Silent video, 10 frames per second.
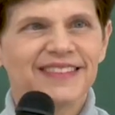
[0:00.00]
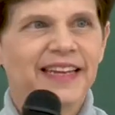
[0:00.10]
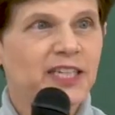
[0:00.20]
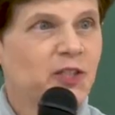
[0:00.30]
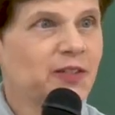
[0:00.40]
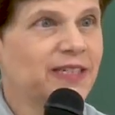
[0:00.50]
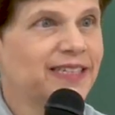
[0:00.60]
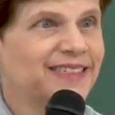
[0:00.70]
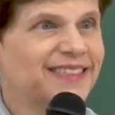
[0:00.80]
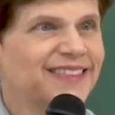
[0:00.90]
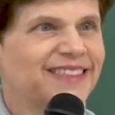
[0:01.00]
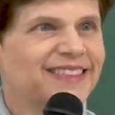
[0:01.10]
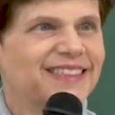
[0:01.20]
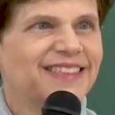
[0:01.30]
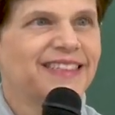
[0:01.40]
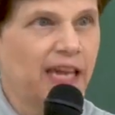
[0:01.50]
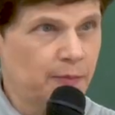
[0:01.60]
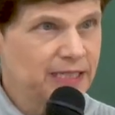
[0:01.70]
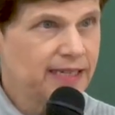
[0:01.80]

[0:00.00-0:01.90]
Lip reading: Not sure. Amy